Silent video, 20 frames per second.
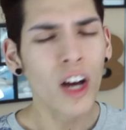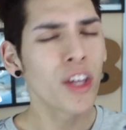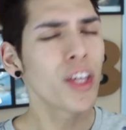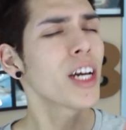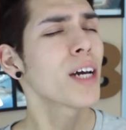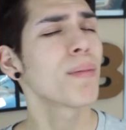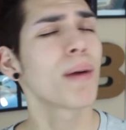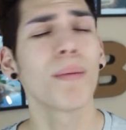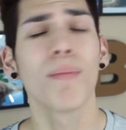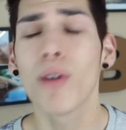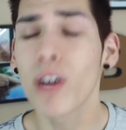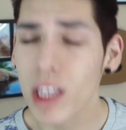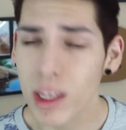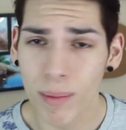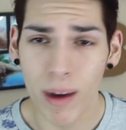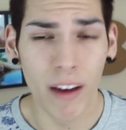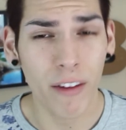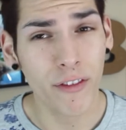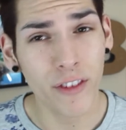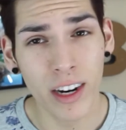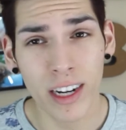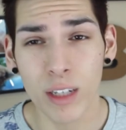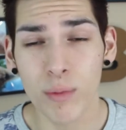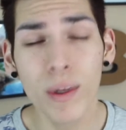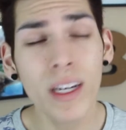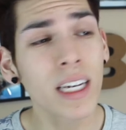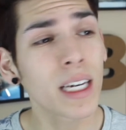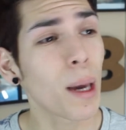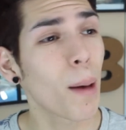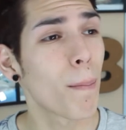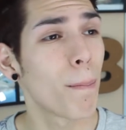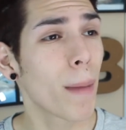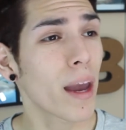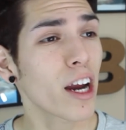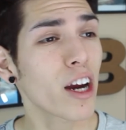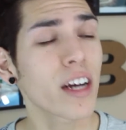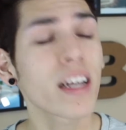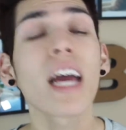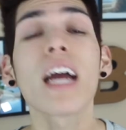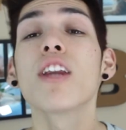You can be more than my friend. You can get married,